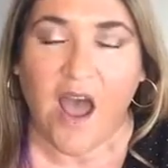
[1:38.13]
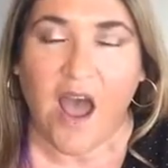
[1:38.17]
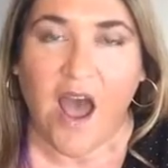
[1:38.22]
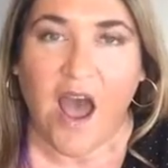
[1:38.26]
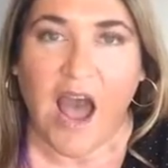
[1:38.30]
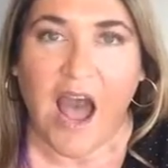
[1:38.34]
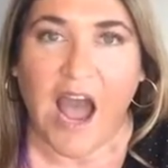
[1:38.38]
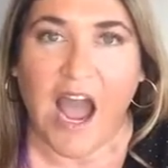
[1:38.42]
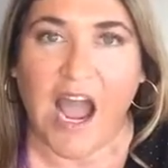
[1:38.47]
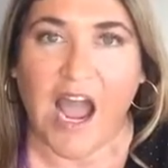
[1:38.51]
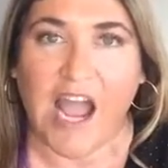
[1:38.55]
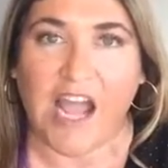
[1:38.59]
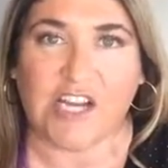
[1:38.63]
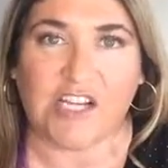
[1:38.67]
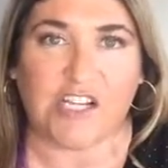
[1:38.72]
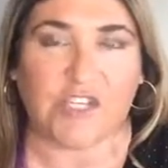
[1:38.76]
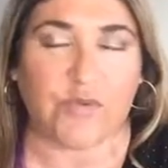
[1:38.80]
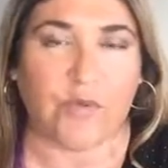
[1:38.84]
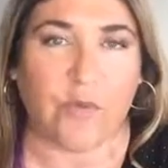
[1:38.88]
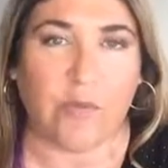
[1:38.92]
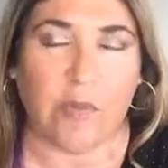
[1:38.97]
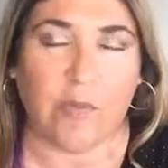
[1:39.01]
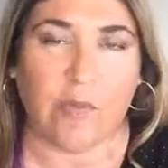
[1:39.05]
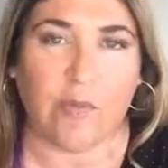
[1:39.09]
I
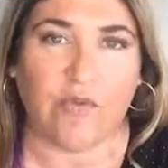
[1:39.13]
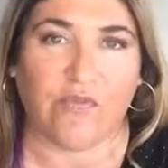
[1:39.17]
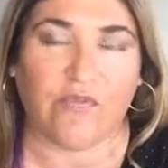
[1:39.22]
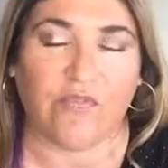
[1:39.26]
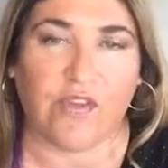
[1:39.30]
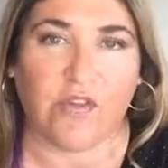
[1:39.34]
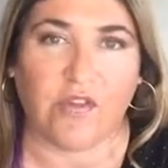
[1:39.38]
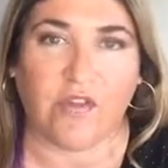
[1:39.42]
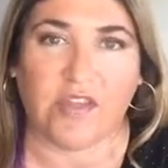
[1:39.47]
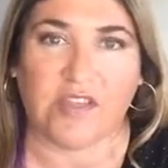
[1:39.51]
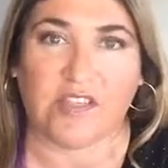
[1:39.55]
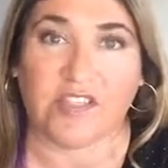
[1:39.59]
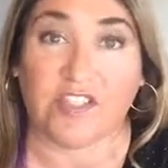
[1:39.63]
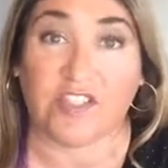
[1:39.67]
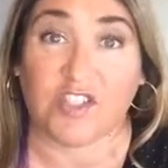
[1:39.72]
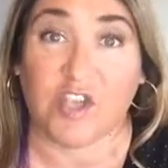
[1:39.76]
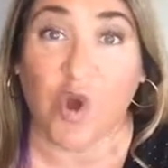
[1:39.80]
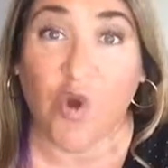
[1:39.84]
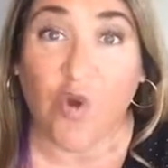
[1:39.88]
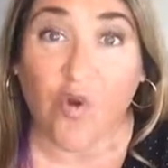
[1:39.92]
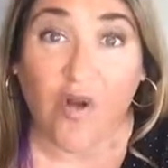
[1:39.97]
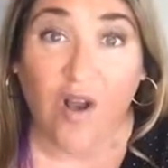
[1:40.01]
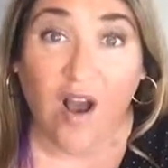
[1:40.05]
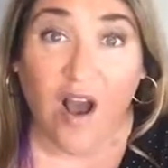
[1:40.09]
just remember feeling
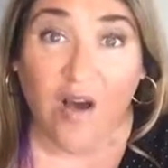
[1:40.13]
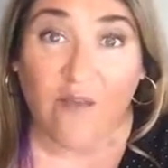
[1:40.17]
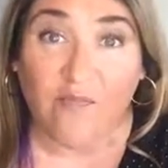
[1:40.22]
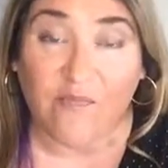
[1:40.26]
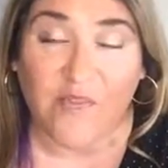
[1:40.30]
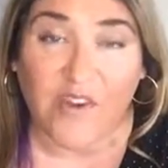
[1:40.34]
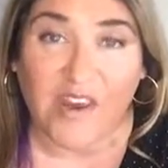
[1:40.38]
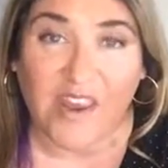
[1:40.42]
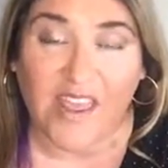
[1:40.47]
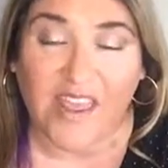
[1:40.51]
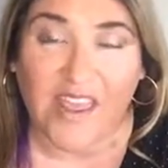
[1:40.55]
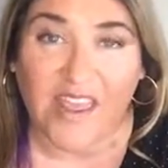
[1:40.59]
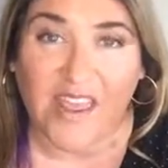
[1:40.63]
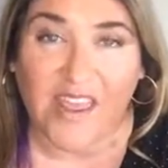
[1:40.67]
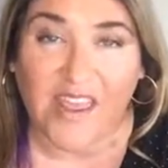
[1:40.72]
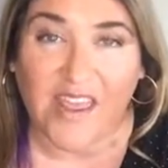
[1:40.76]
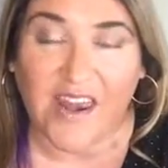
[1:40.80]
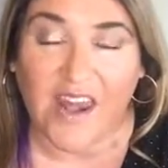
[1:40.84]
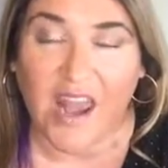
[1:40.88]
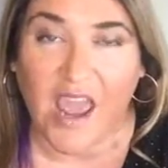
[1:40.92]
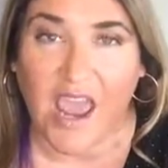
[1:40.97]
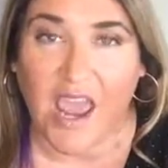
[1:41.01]
so confident